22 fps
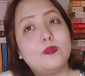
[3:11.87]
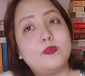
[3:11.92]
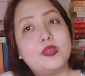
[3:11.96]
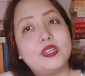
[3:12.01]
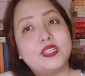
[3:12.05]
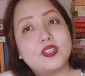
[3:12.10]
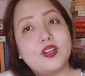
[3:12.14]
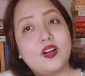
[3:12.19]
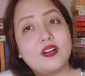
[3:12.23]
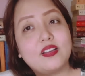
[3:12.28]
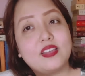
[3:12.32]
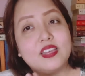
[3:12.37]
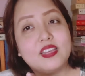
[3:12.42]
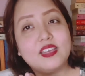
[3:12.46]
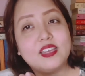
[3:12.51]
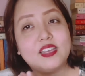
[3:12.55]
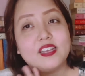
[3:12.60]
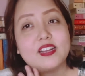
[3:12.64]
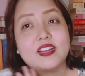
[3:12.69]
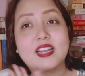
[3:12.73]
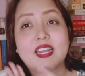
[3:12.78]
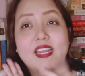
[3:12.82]
me
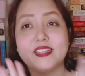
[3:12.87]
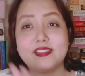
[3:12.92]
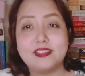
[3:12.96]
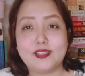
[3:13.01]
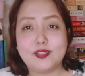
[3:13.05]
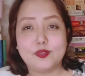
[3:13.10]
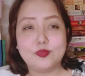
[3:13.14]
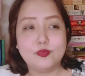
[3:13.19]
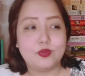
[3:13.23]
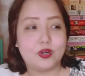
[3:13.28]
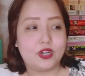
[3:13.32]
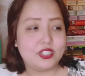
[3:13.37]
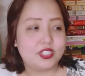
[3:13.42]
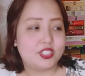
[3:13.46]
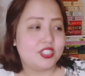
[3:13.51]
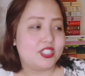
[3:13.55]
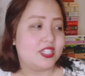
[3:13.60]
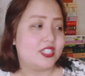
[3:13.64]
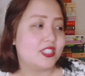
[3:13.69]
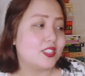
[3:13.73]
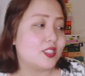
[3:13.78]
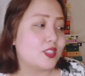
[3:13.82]
talking here and you
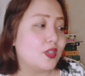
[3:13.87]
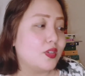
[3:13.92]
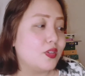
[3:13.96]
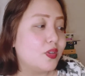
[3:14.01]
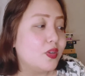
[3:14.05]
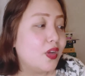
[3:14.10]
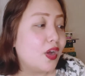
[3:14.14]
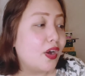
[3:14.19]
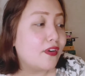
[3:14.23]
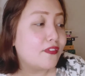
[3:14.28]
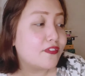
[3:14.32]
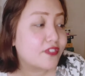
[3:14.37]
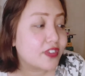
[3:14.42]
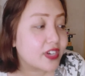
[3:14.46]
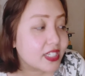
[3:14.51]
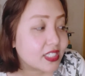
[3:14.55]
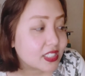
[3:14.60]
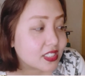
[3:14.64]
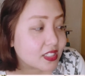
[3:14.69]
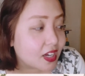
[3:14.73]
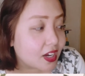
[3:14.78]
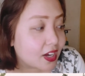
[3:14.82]
watching. So
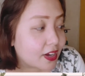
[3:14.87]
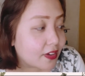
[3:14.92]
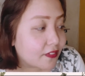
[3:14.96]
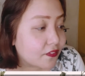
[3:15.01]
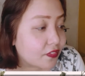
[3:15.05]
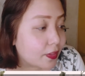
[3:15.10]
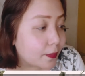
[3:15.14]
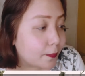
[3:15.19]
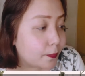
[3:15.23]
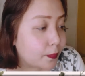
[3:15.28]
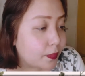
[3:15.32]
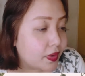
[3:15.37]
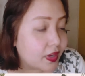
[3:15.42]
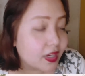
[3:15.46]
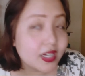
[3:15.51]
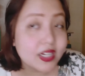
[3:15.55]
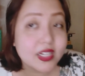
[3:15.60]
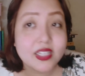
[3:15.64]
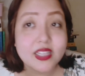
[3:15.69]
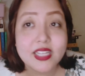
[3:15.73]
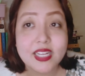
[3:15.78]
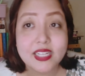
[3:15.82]
first off, the
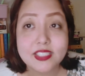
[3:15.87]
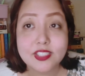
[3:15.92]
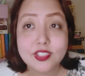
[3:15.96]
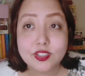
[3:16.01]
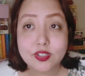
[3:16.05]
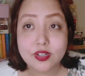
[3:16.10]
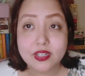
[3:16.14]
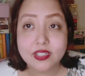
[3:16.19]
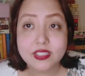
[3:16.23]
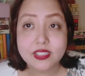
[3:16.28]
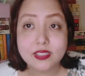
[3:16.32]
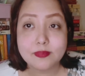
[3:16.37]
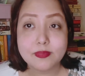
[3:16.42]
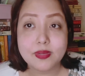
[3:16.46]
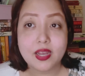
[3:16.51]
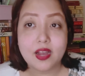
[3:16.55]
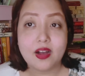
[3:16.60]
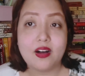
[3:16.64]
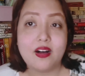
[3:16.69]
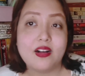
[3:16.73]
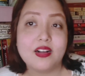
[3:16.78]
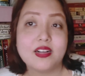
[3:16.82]
book that started
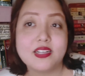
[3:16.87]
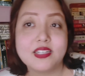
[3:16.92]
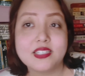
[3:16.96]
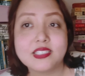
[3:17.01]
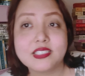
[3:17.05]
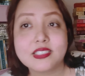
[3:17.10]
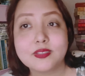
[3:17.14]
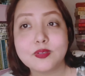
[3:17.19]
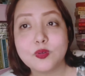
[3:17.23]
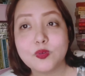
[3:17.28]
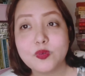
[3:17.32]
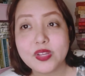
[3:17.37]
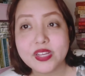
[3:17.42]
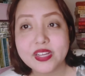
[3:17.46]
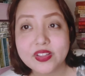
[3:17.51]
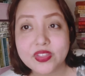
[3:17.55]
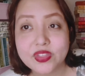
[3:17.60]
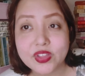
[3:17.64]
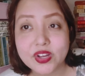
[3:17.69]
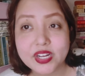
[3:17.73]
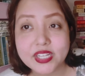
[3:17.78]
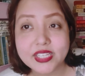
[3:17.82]
my August
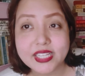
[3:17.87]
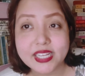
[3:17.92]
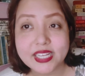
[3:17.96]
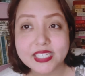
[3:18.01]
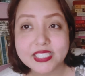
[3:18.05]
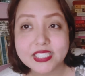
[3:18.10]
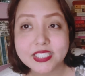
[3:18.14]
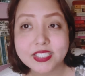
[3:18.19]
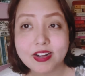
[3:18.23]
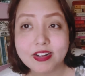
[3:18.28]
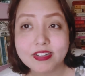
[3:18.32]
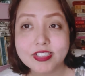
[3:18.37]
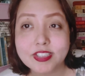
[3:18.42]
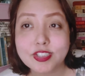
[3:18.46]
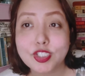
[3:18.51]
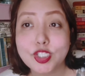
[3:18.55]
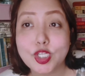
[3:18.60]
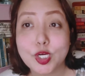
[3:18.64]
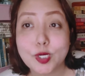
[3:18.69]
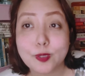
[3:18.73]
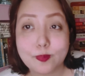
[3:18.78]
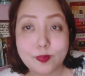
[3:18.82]
Wikathon is Songs
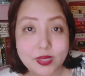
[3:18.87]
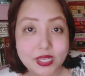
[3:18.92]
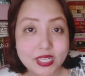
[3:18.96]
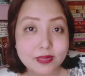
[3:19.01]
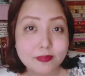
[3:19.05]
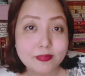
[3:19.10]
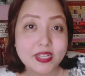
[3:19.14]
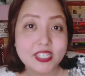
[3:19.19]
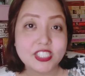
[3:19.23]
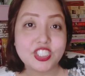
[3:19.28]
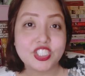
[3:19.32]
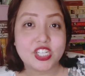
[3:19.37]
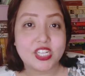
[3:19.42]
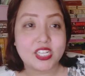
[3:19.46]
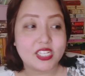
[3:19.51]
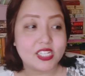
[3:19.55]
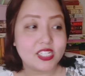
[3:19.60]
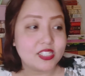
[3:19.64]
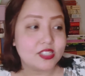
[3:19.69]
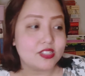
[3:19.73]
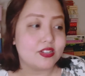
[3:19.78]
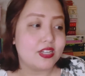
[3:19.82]
to Your Beat by
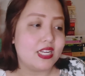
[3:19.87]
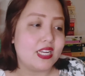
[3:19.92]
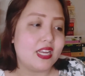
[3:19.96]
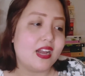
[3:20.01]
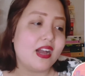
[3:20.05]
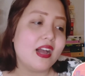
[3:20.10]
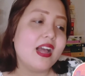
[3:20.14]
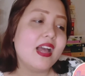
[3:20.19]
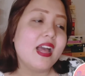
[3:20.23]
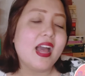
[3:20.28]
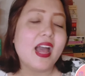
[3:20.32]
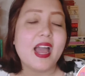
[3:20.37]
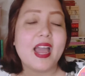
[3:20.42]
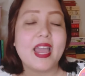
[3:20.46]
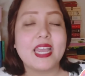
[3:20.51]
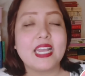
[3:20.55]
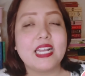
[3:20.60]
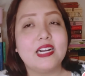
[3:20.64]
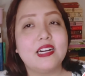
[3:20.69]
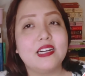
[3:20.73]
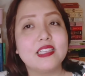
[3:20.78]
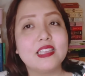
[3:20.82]
J.E. Thea.
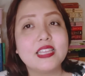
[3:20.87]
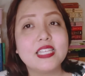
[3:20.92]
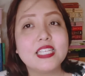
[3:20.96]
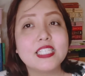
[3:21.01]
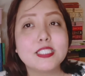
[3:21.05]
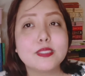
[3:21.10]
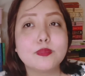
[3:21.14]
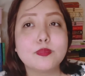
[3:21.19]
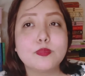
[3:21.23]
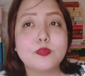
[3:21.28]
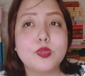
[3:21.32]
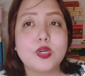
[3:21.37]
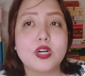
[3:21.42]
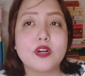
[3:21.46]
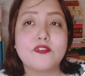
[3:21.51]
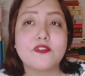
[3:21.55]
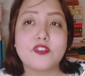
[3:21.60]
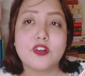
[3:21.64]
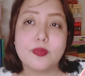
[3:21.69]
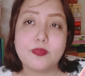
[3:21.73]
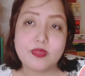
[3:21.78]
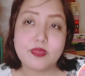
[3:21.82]
I got this book
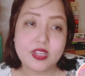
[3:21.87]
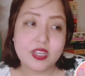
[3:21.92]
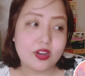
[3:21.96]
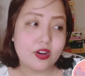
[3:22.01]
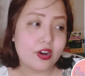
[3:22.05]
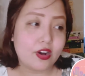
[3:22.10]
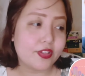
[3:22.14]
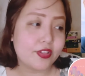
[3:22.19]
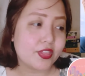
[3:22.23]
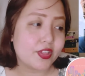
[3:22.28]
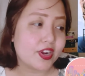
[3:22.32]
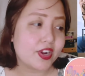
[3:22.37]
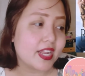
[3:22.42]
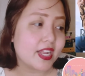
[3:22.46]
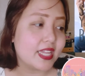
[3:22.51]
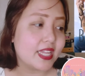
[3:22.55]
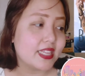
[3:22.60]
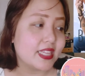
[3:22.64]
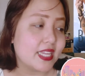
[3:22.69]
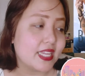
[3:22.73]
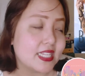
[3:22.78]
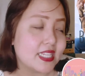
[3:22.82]
from the author,
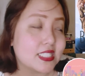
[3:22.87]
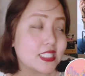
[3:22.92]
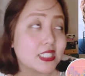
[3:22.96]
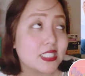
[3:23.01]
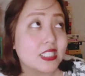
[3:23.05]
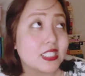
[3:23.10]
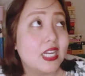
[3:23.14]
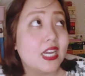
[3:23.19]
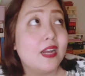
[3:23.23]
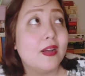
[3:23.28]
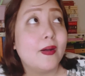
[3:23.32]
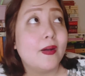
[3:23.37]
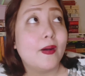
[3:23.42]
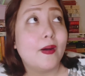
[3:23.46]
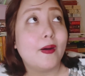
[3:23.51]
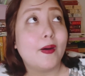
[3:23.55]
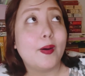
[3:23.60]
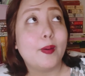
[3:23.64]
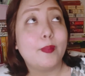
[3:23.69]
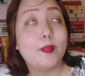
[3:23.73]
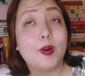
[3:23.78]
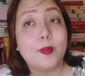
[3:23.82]
and it's
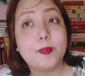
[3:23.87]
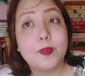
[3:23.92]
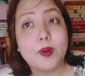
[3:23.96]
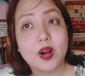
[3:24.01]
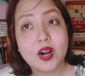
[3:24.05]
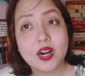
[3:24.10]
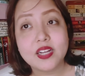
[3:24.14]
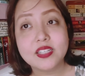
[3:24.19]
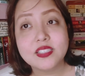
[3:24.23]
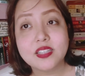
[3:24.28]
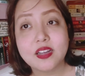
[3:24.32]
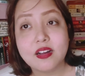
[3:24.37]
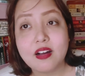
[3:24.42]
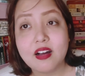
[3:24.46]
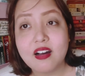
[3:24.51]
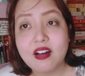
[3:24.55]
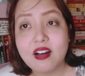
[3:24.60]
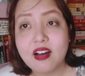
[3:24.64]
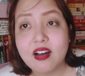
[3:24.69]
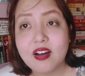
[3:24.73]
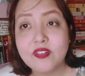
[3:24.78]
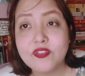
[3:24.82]
a part
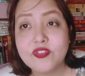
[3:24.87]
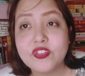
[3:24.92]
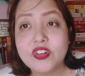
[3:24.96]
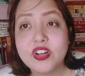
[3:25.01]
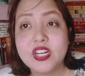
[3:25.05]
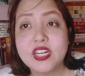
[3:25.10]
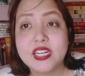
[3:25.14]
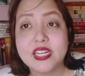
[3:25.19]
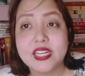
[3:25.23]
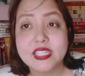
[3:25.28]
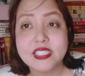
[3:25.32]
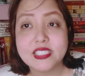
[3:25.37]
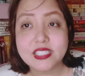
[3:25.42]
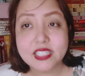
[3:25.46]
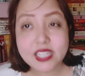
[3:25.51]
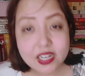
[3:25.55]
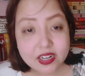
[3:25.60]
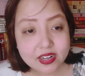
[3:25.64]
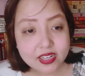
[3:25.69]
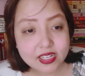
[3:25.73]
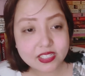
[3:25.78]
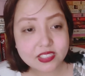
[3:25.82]
of a
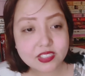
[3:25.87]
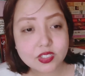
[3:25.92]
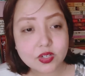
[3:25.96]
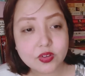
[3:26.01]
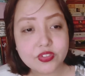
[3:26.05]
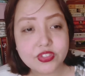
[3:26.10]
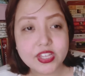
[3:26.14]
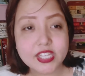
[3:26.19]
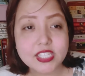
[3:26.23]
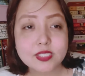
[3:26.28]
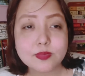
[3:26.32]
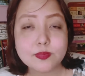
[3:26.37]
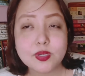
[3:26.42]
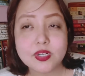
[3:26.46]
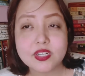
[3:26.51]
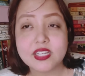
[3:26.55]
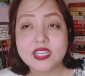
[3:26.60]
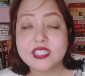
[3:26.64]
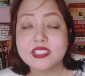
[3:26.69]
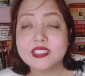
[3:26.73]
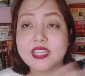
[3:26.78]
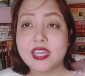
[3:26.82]
series. So this
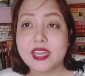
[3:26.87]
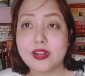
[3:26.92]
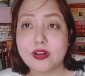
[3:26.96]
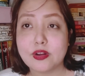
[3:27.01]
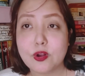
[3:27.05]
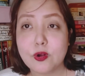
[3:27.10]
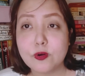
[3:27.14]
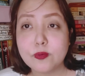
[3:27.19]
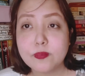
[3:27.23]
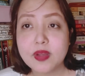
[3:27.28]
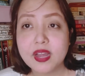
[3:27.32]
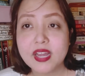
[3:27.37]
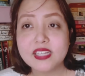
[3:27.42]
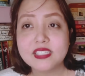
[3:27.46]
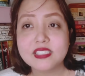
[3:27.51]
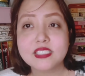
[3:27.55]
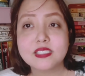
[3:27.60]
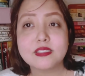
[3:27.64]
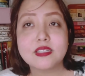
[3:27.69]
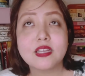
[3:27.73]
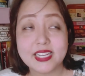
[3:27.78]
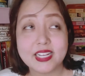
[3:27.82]
book is a
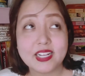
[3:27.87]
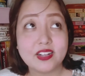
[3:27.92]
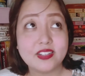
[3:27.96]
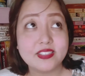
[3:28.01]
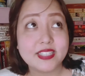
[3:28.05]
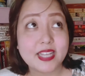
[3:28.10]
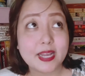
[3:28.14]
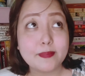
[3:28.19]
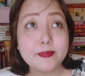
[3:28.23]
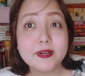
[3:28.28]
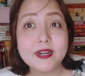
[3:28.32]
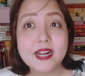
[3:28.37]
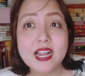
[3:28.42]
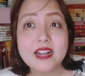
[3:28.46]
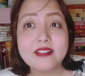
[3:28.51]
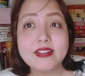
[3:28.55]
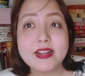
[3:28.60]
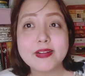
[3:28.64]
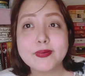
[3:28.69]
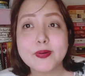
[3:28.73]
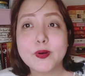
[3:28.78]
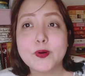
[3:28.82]
romance, a
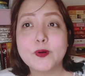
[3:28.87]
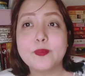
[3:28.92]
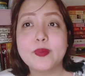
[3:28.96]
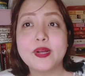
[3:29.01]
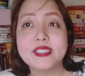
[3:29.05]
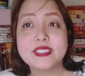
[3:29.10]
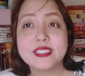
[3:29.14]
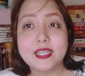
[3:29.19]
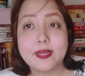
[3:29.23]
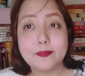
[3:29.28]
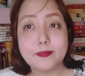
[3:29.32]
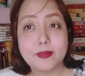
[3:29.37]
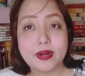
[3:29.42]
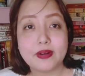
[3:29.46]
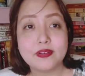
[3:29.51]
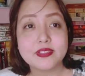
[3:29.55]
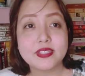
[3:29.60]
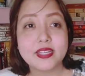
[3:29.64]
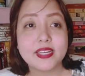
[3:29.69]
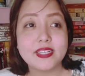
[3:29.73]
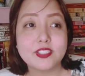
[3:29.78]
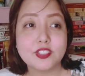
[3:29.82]
contemporary romance
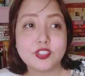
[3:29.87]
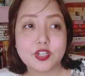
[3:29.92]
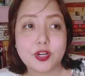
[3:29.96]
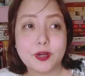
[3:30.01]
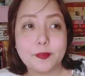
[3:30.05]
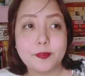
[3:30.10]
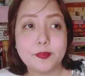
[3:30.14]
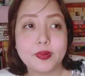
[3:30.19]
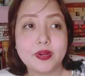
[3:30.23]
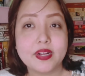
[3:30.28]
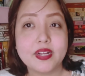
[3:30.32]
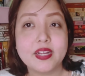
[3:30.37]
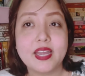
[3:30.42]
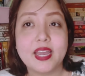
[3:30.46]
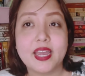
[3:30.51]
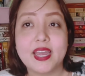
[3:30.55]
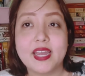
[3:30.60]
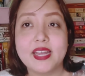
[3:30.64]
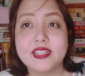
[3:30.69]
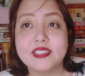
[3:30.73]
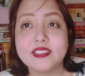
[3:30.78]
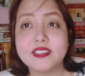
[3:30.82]
about a drummer
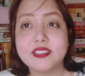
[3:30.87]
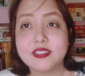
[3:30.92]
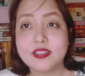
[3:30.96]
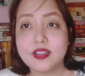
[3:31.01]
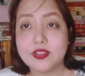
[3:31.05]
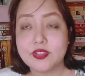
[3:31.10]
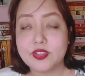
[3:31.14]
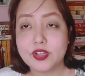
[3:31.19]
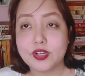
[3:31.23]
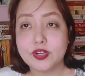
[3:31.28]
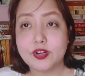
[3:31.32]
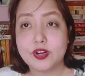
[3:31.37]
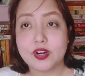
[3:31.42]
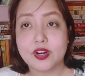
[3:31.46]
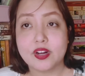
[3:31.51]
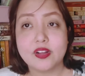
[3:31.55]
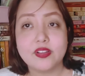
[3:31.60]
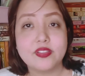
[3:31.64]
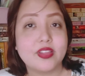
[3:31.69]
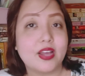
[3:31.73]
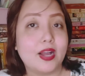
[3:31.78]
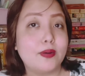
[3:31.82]
and the
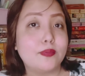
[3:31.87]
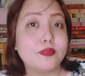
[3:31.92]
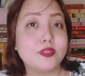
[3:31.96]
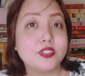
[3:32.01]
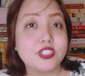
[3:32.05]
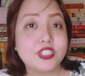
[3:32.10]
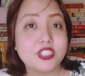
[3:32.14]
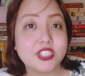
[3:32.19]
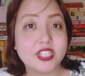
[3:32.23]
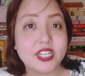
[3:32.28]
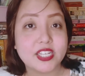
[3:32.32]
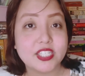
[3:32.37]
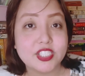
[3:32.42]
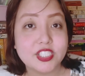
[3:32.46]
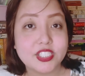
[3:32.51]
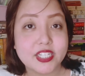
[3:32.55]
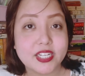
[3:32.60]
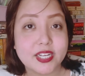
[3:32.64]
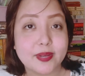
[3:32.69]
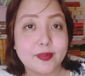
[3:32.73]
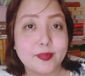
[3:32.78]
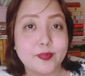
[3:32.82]
girl that would
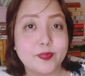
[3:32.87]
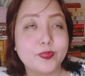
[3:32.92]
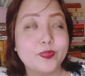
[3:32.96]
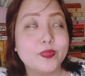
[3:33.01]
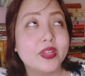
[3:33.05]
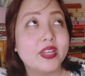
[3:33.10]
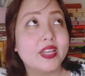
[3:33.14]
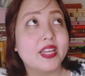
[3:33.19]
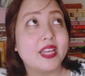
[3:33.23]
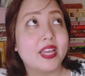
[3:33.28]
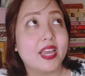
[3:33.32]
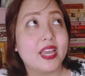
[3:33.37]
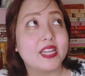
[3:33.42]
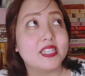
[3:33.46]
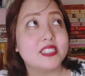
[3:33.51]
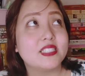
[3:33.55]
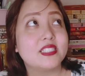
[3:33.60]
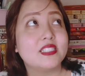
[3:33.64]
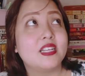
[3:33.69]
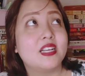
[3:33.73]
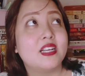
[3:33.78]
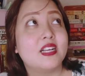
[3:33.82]
change him.
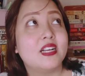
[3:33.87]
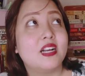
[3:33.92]
And